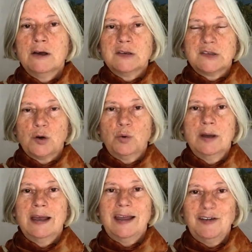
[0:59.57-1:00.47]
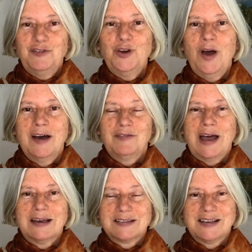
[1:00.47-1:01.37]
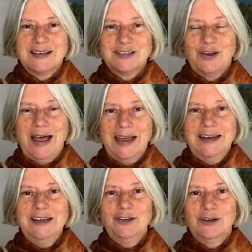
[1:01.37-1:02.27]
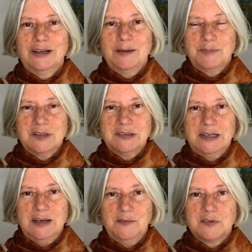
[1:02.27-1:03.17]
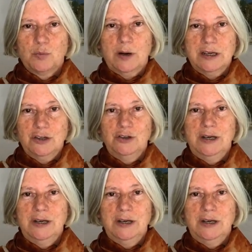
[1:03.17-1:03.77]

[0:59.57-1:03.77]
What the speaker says: So if you have access to any eucalyptus leaves where you